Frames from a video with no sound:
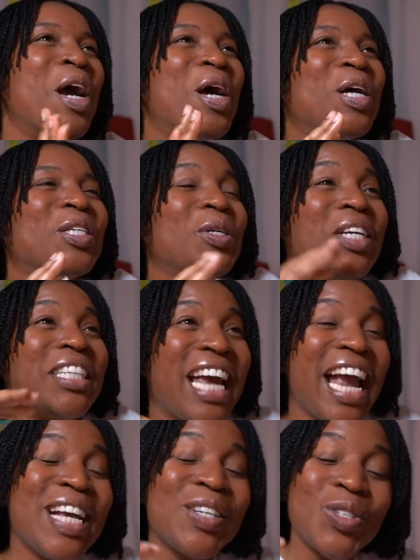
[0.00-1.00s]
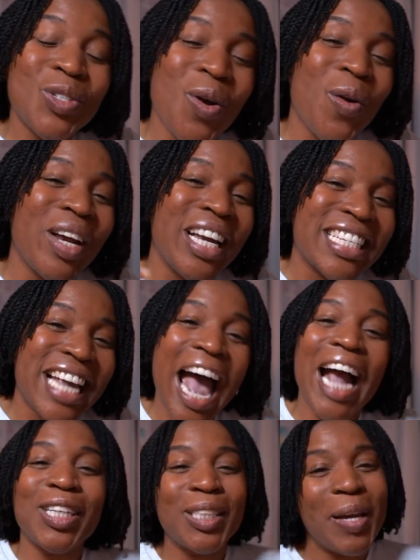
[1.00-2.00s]
So today's story is
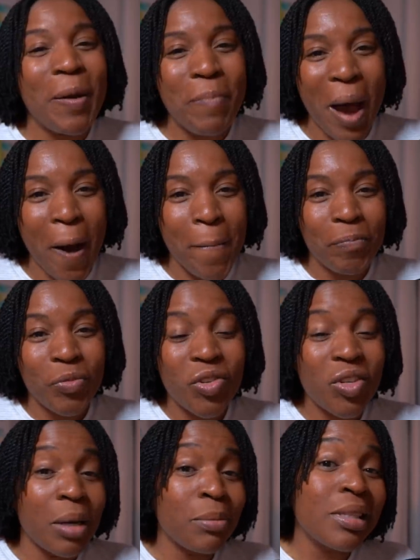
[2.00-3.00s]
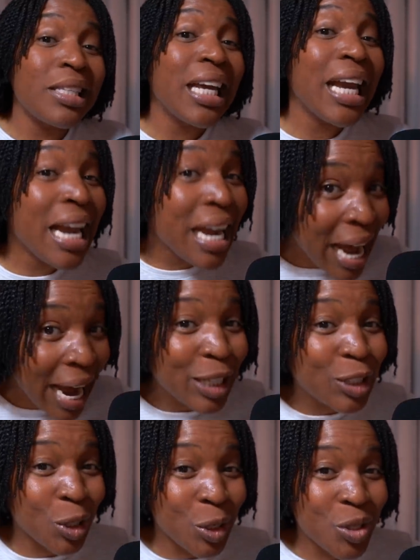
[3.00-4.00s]
actually about some
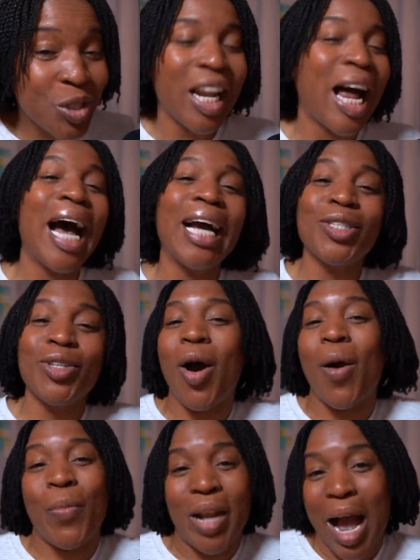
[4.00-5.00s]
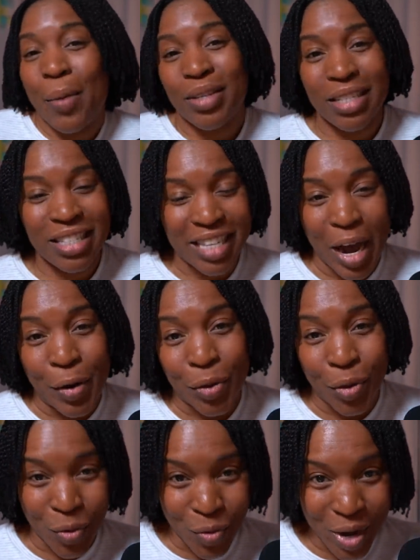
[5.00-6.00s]
teenagers that I taught when I was in South
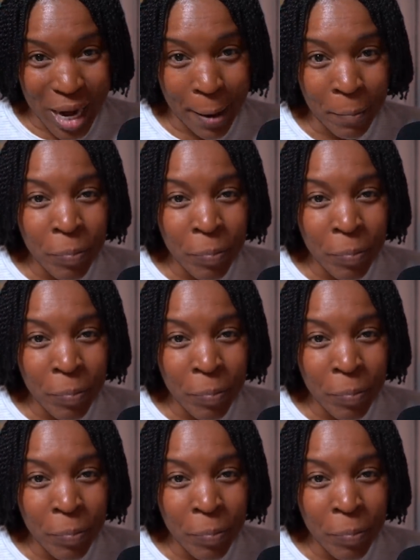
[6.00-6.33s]
Korea.